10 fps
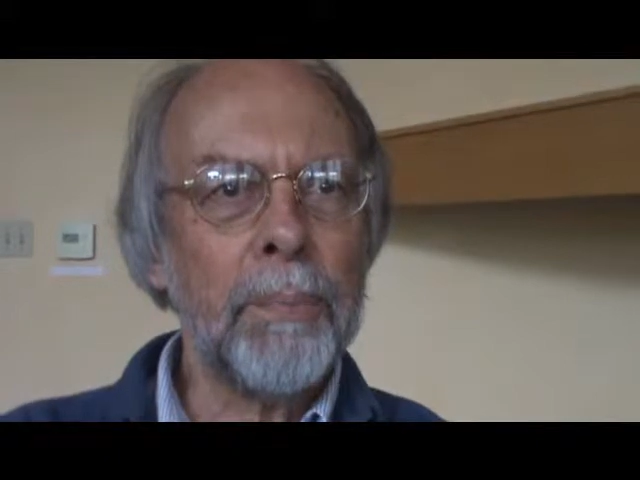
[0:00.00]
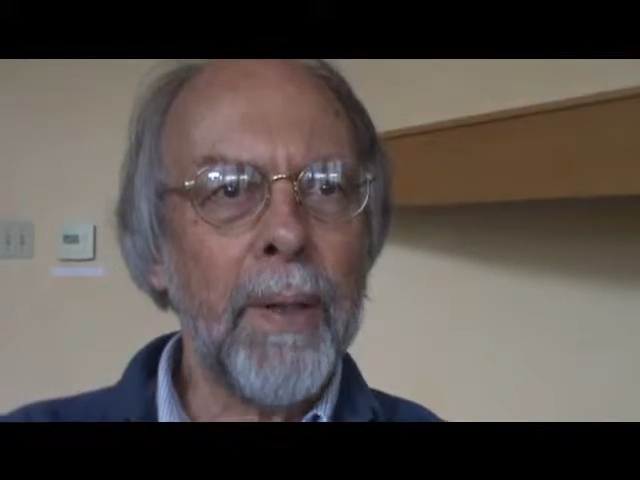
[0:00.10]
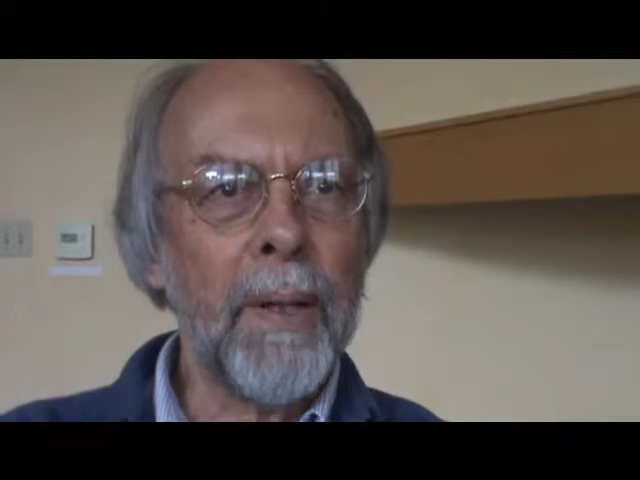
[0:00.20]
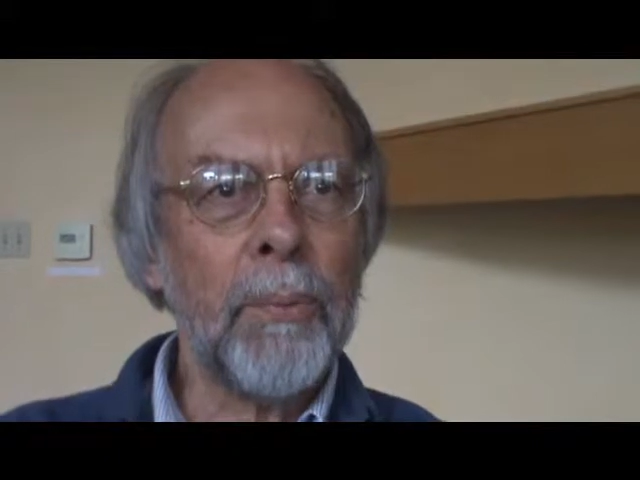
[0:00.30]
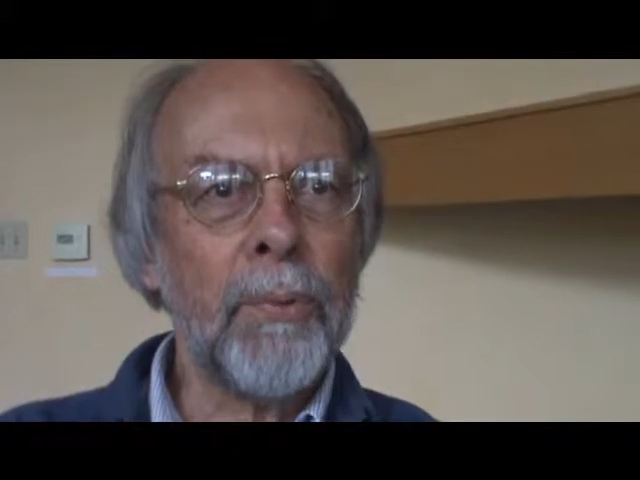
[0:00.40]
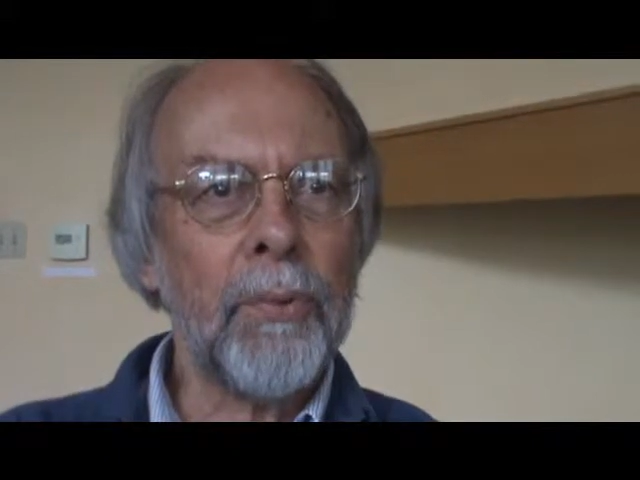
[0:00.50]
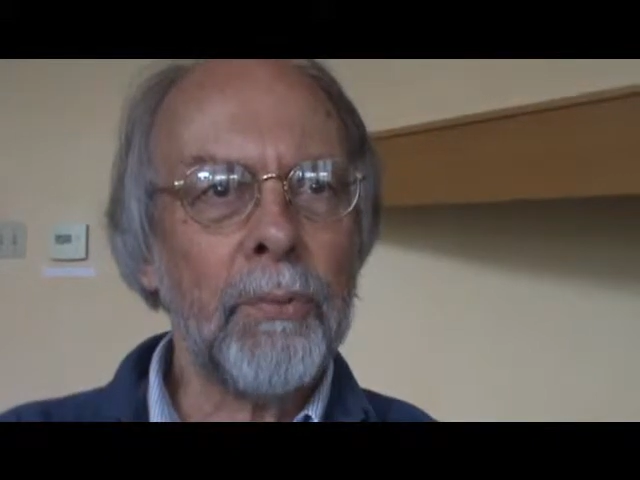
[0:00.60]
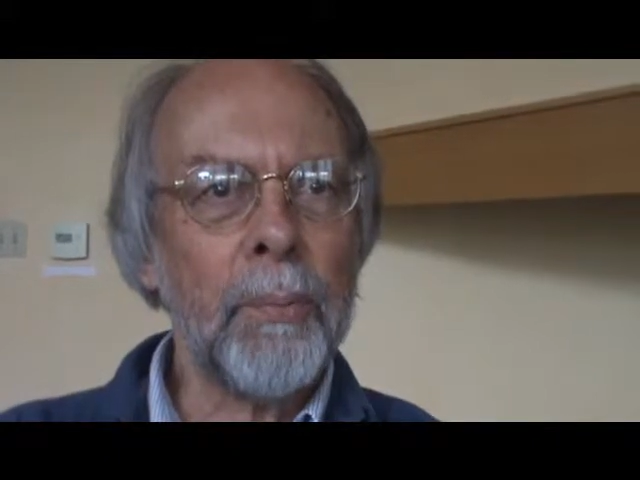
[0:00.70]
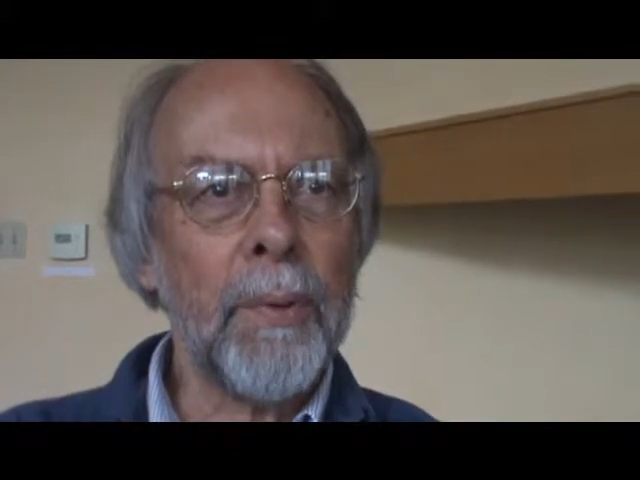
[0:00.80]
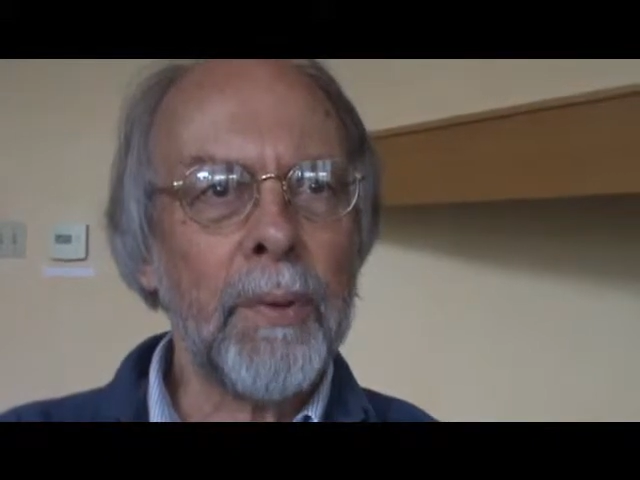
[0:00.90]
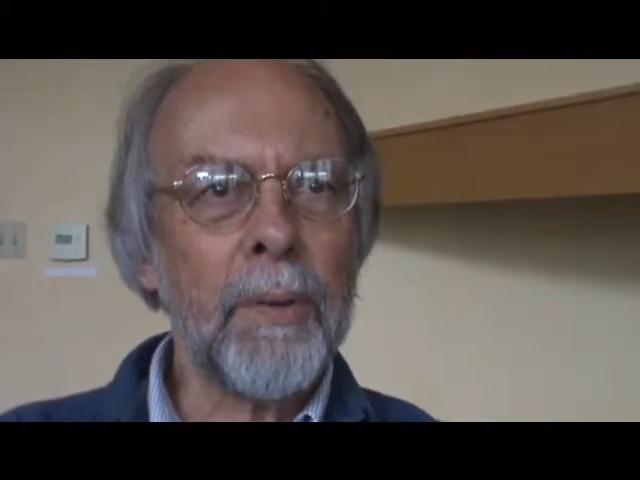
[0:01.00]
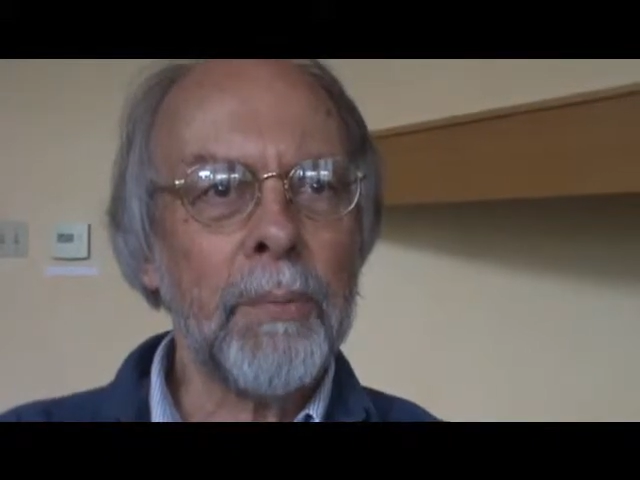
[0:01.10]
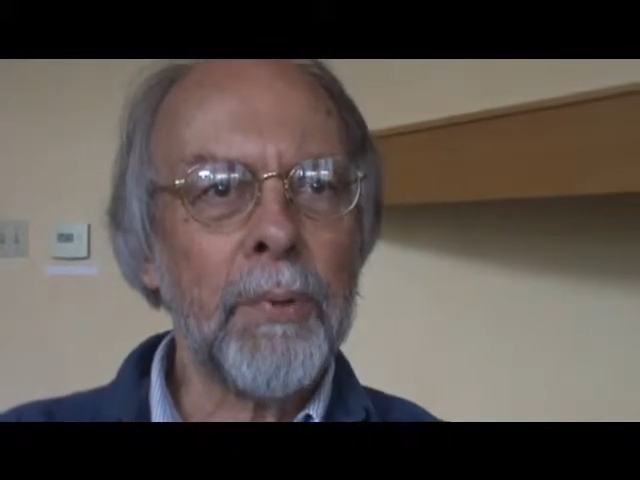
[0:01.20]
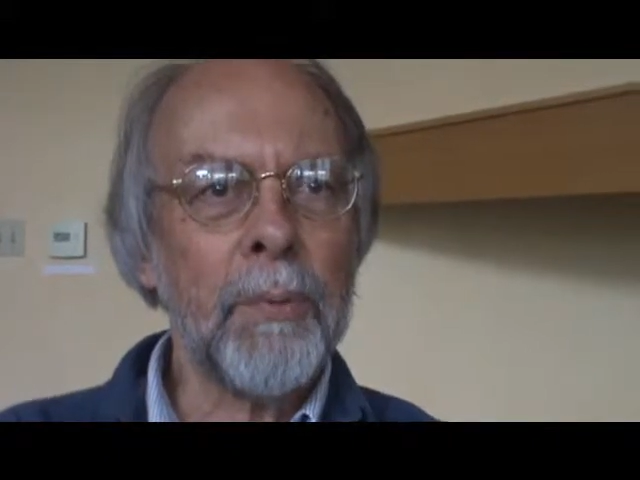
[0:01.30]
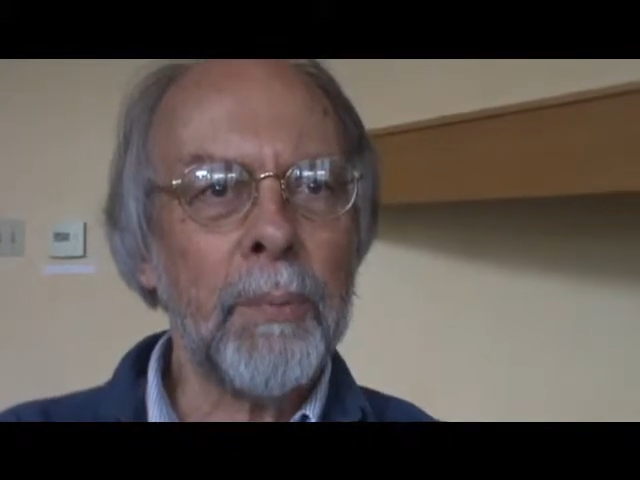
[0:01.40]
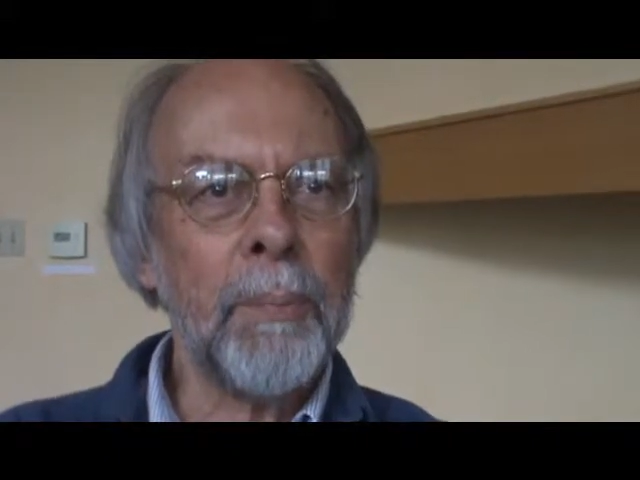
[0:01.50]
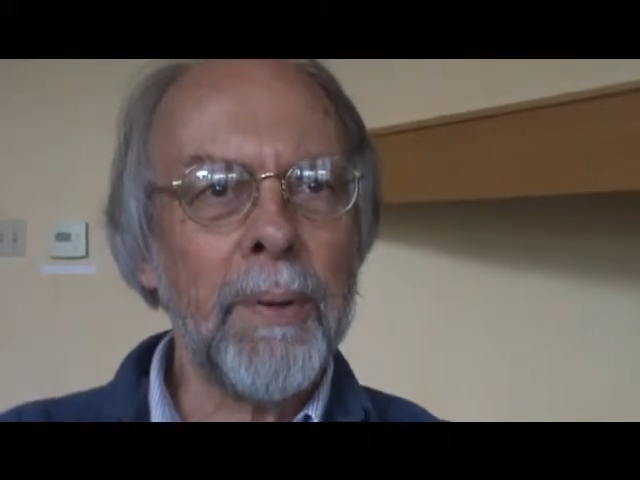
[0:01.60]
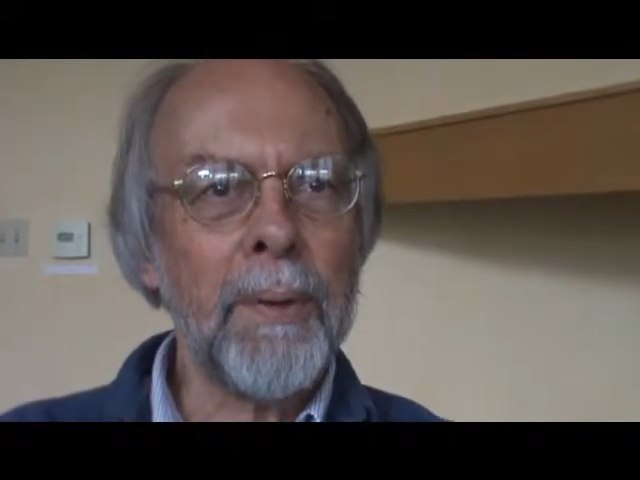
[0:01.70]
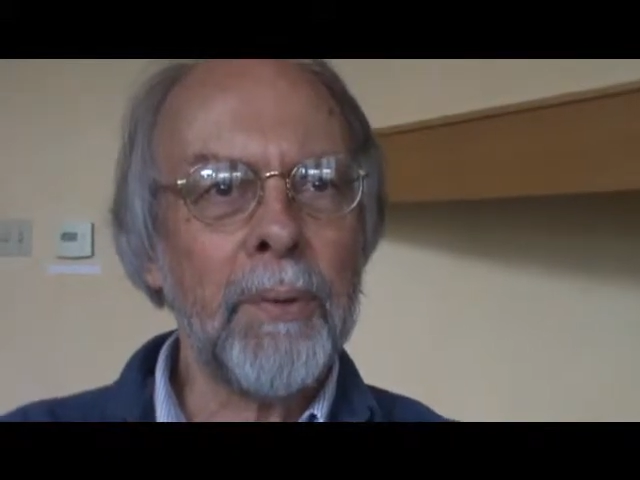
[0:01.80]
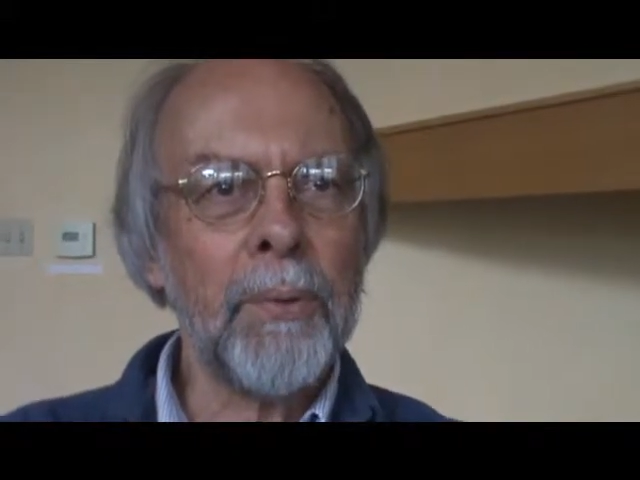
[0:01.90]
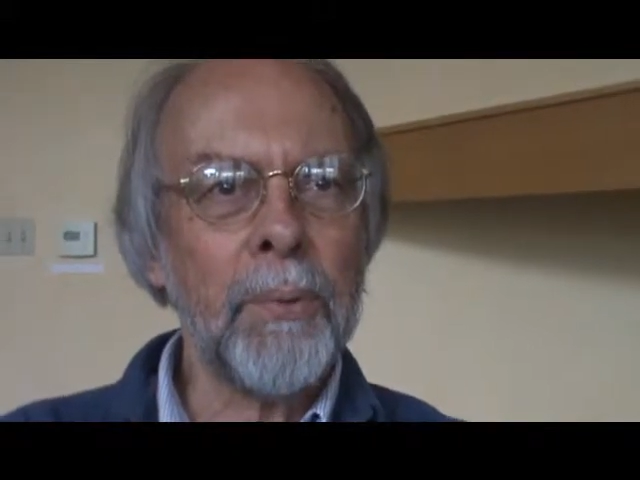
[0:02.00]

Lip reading: Platt was a remarkable human being